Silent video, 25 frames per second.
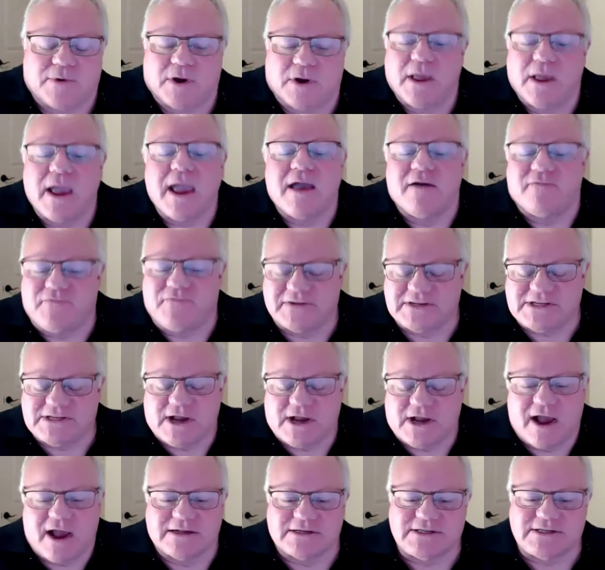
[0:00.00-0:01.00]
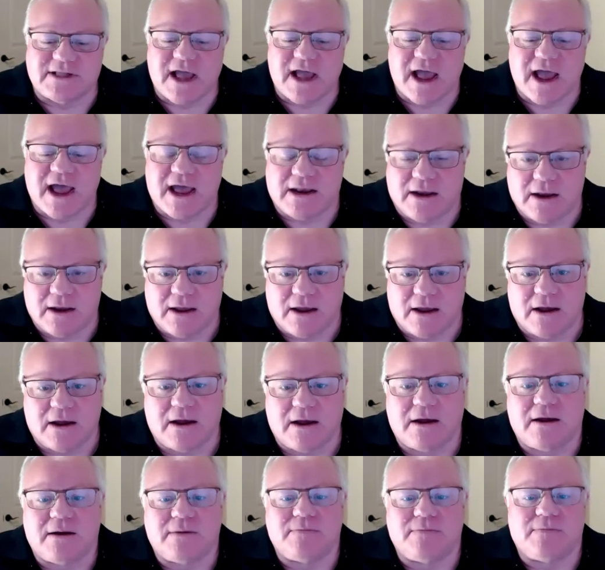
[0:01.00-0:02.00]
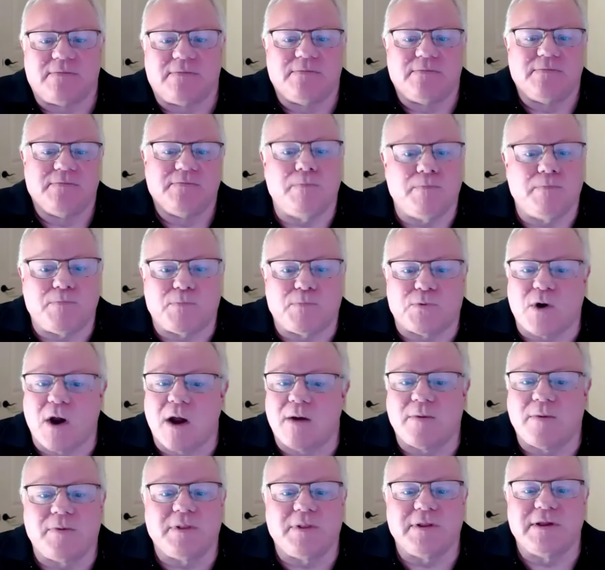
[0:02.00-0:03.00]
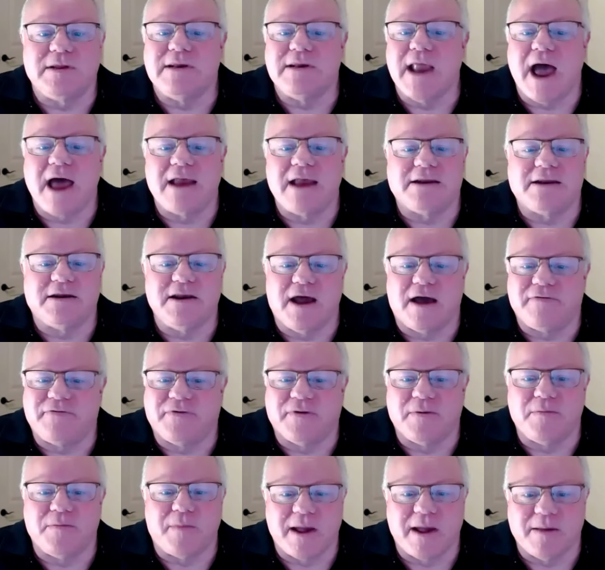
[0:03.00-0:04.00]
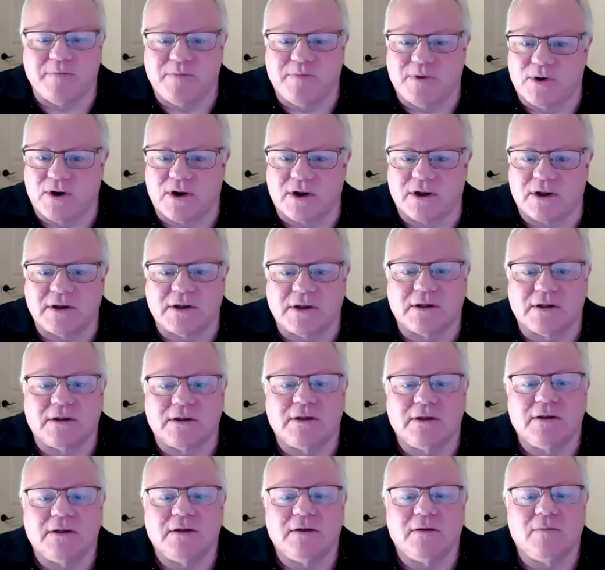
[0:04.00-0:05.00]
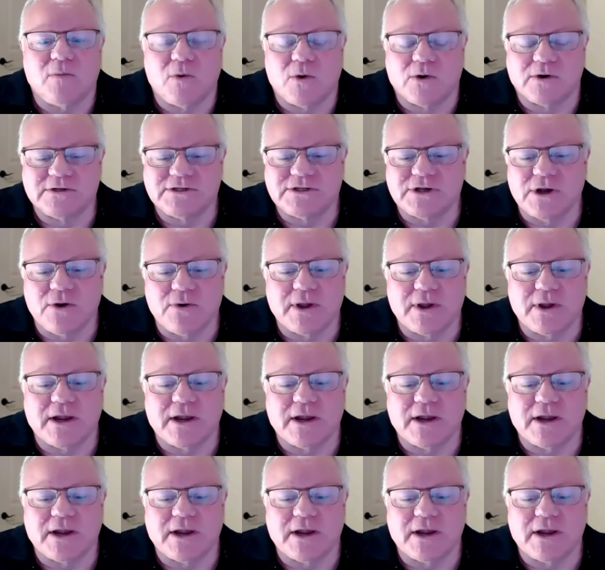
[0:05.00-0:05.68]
really emphasize that, probably not enough in my book, more so